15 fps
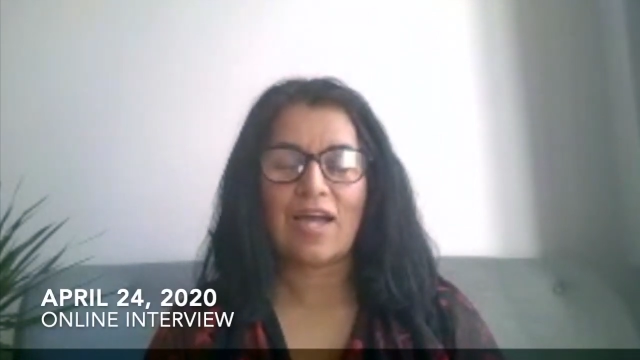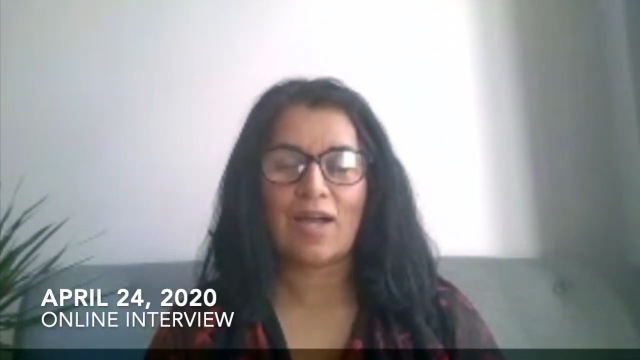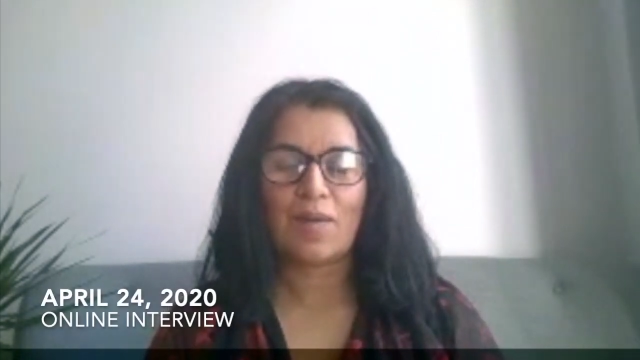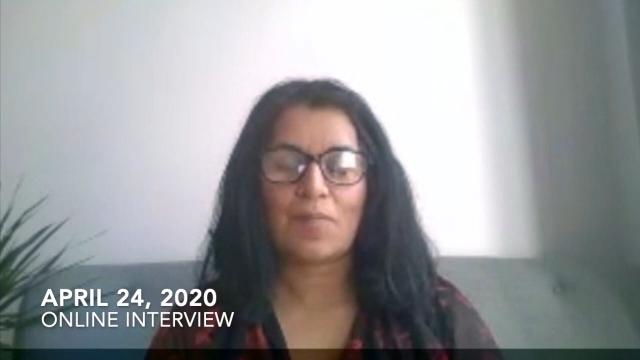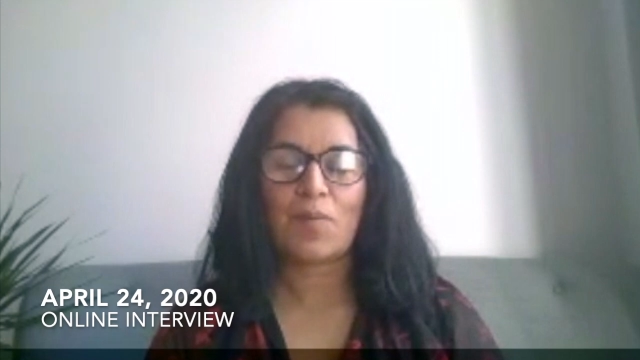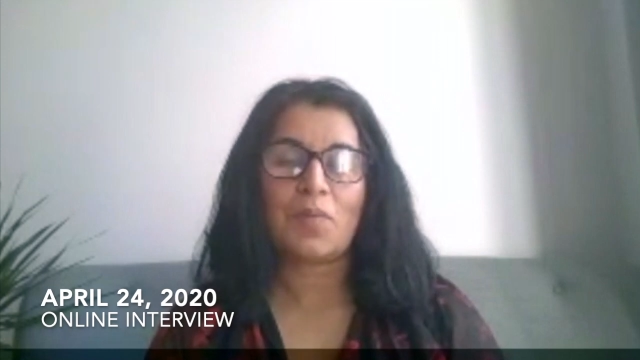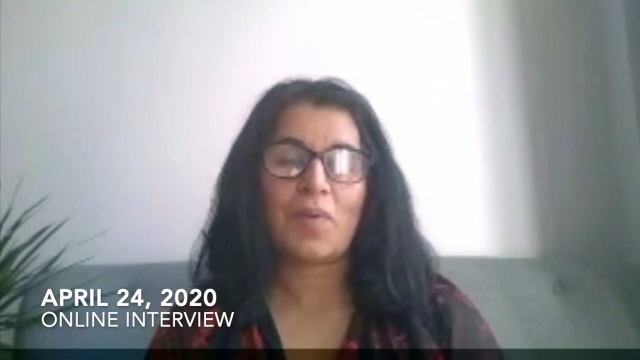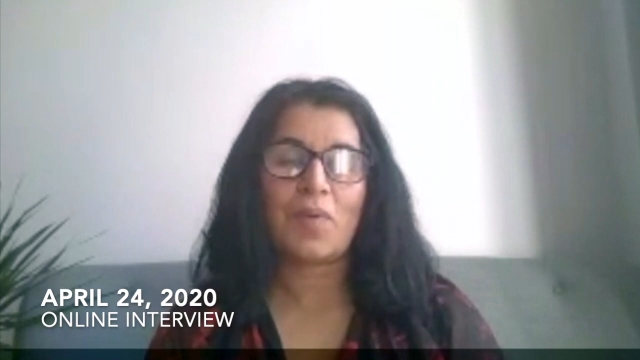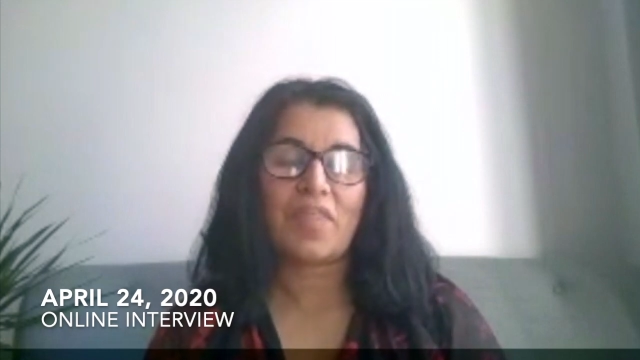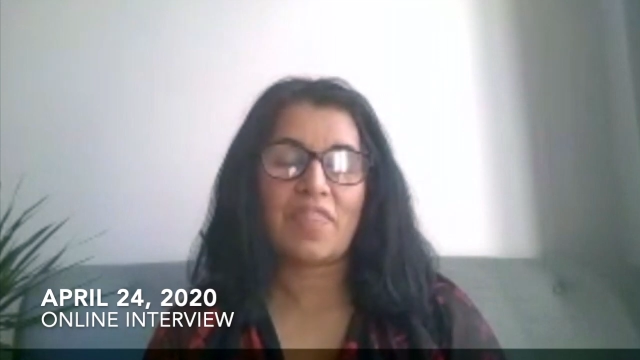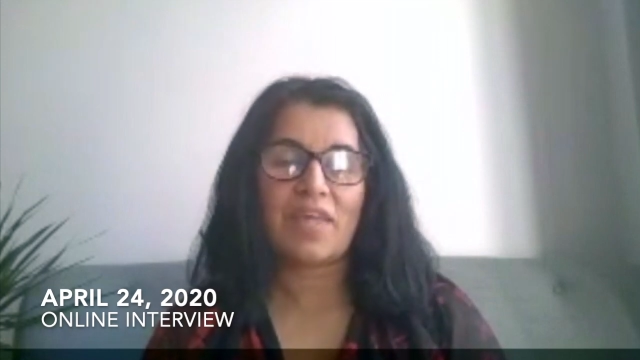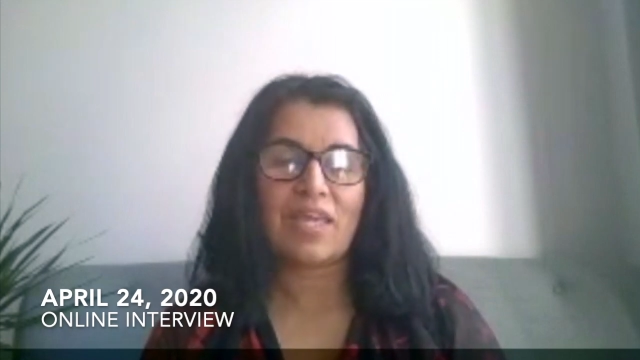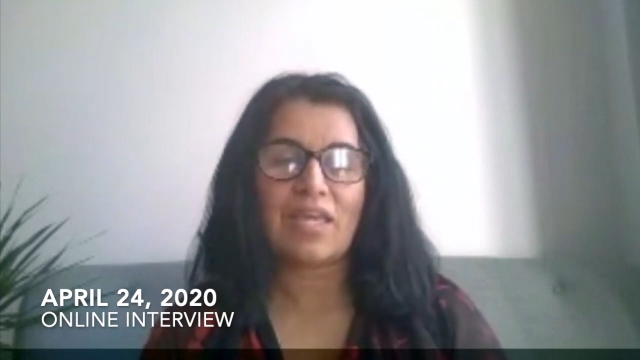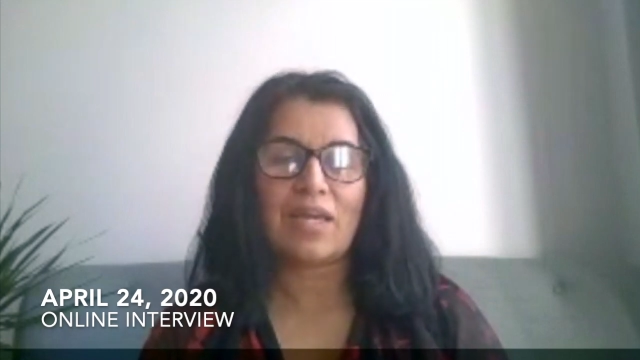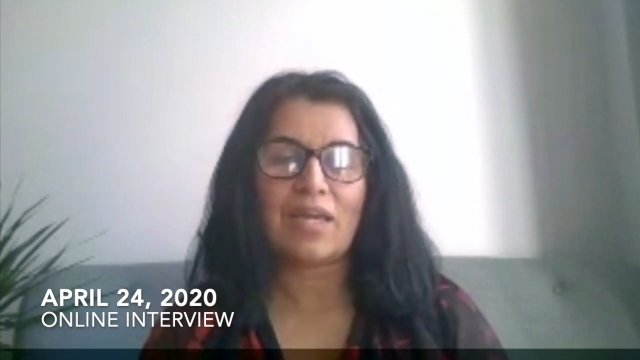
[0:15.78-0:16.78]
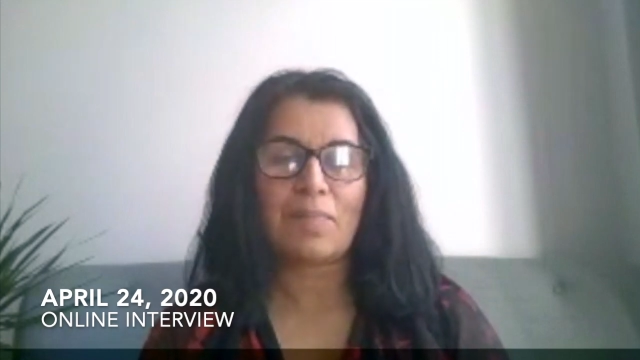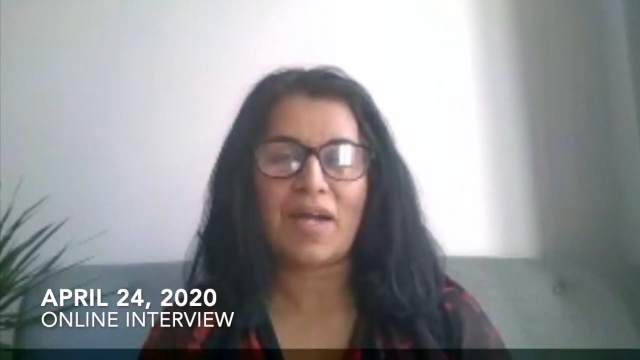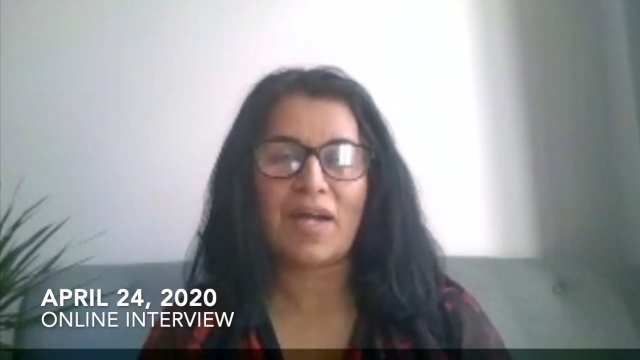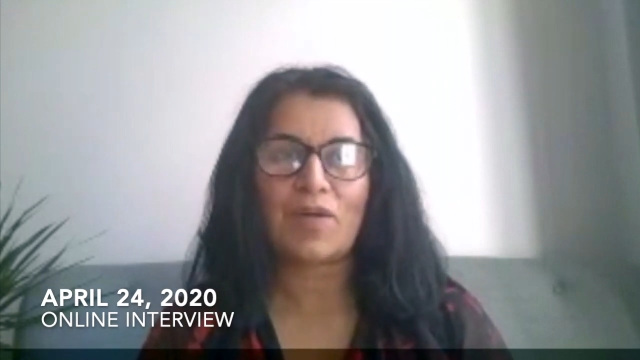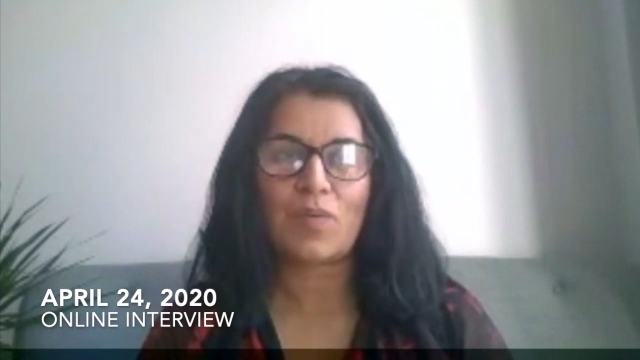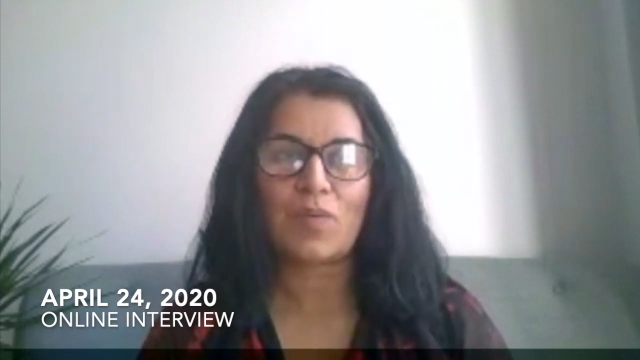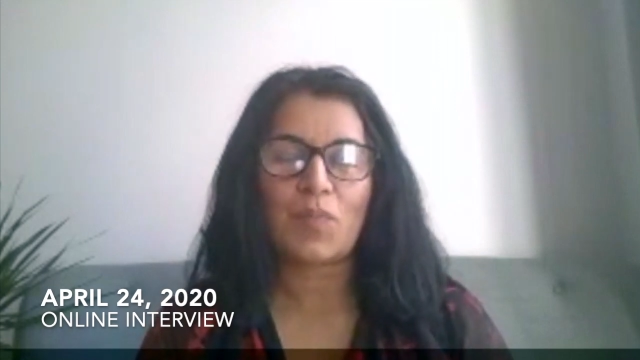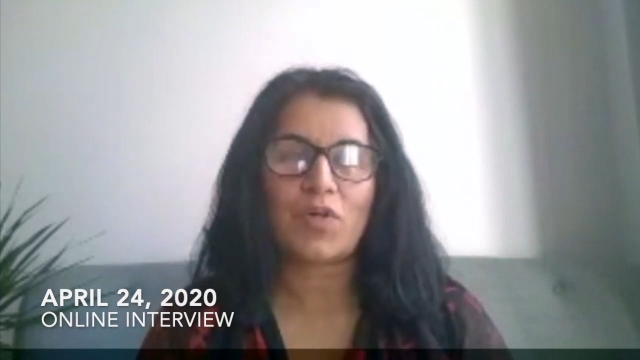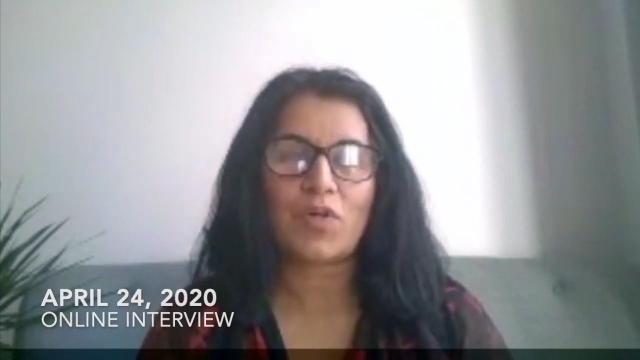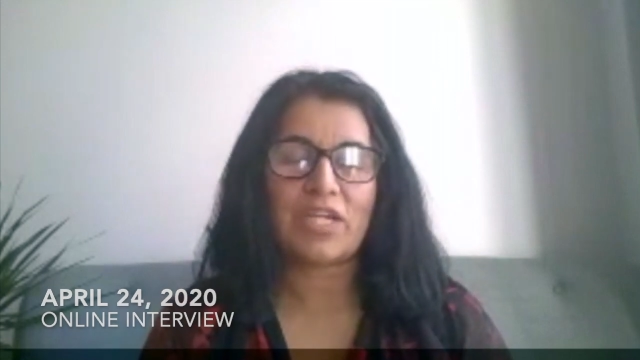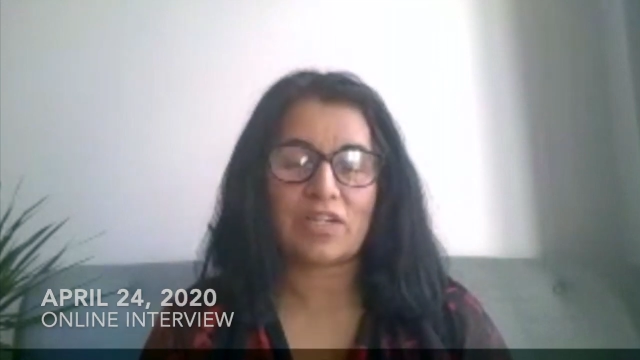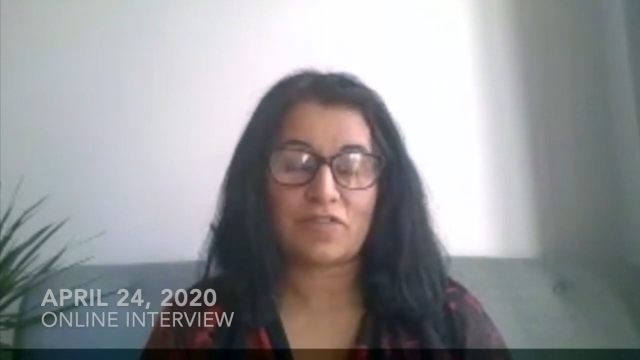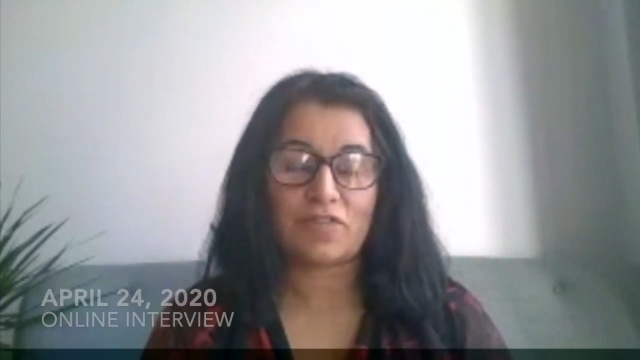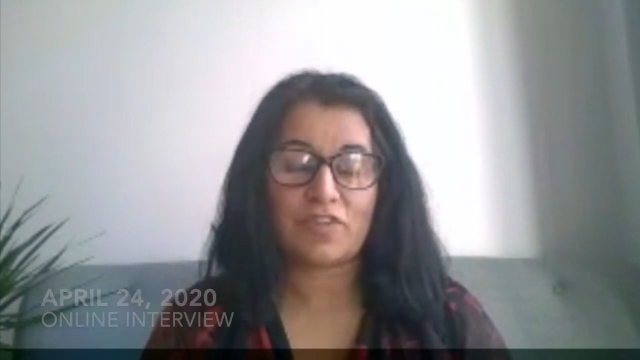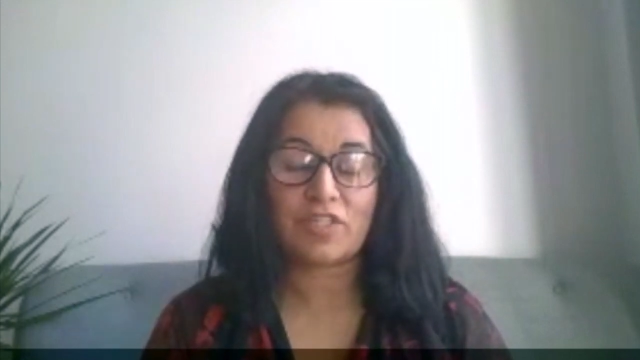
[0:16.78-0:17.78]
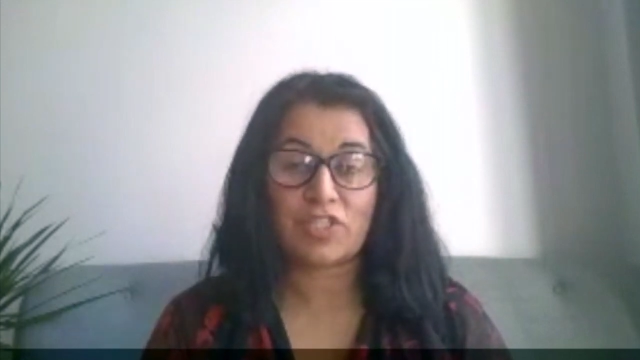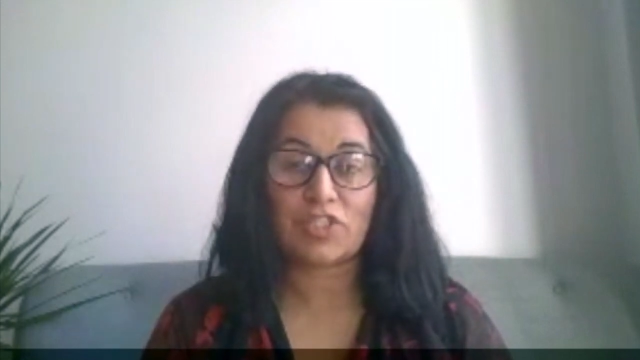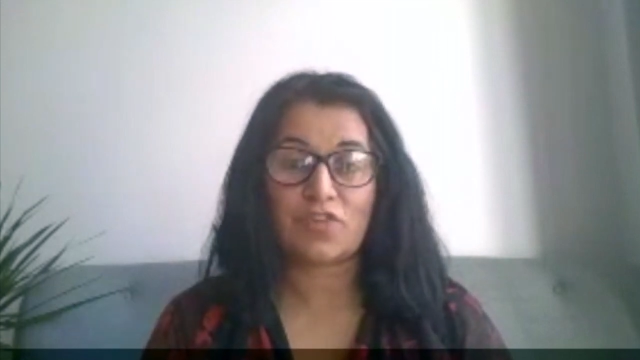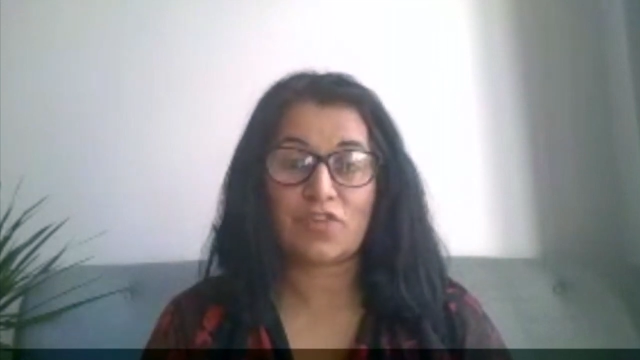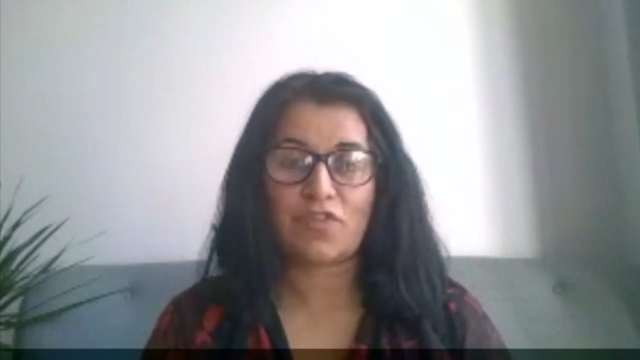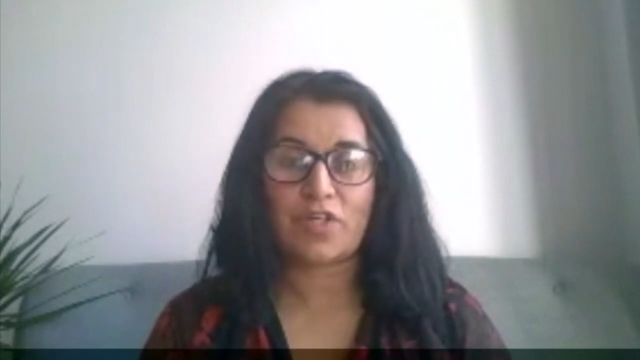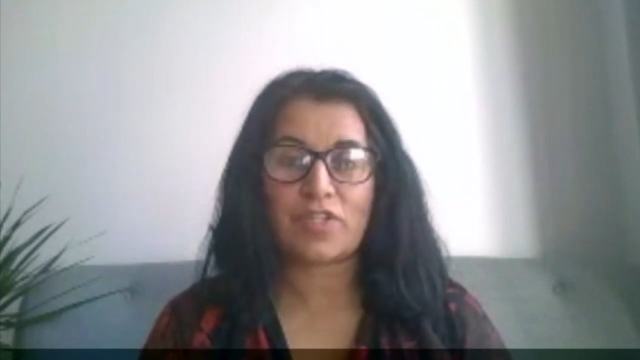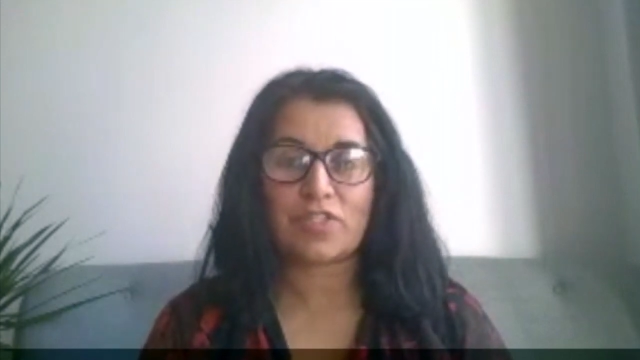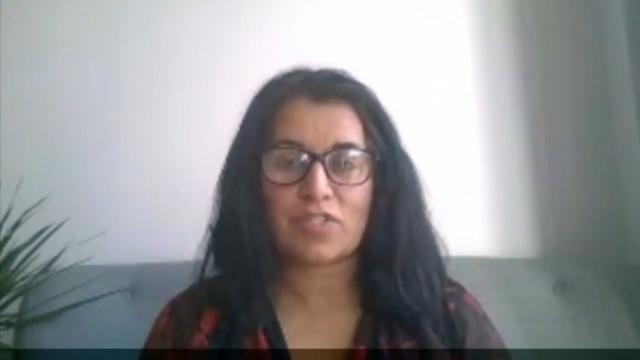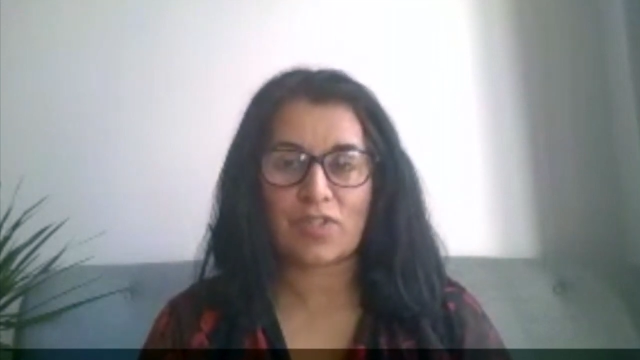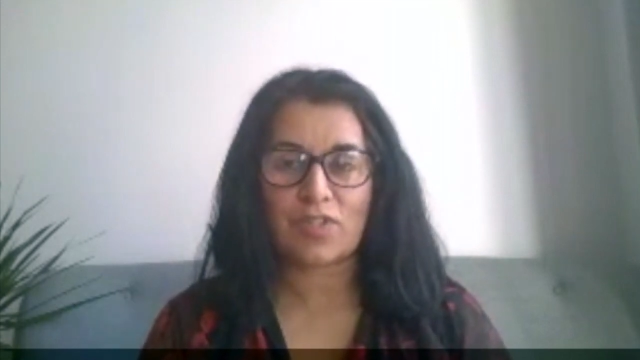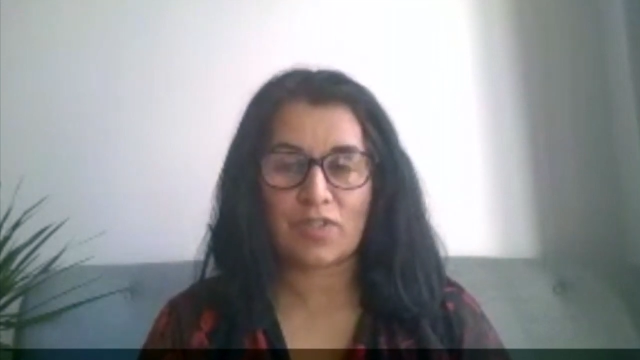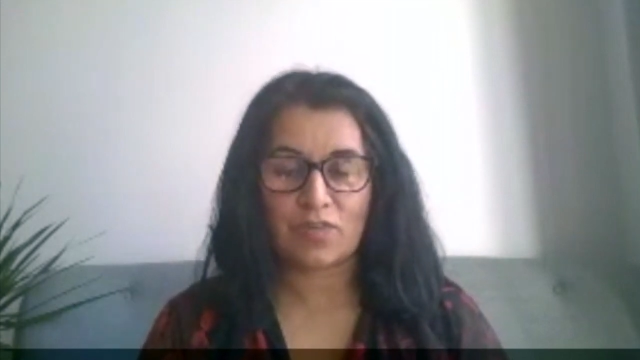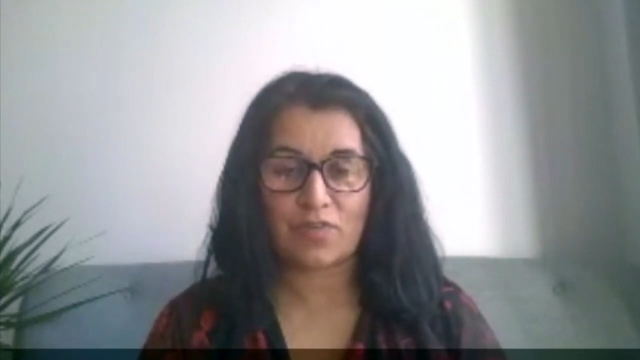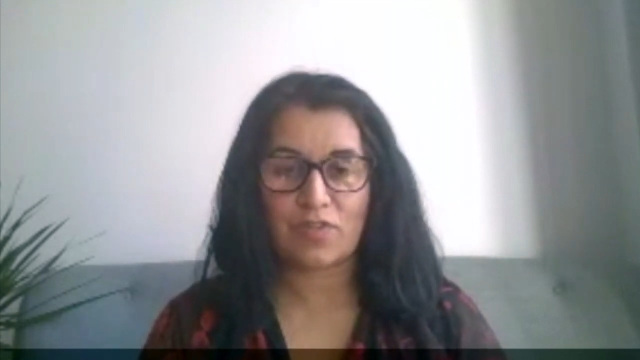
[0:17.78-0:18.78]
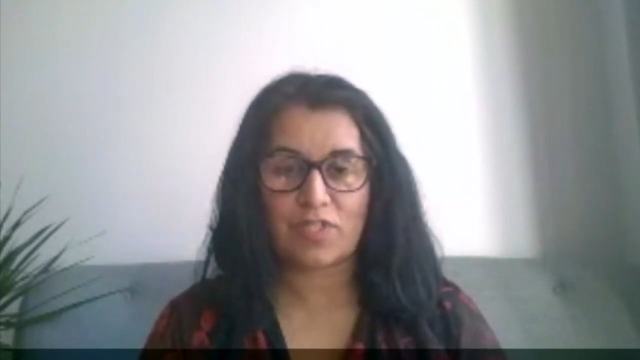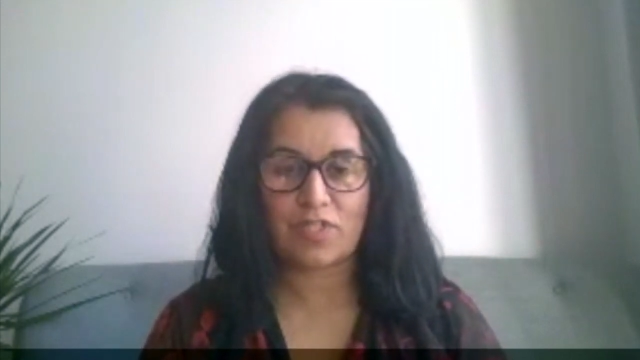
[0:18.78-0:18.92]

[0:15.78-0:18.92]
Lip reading: When we're thinking about what ICVA should focus on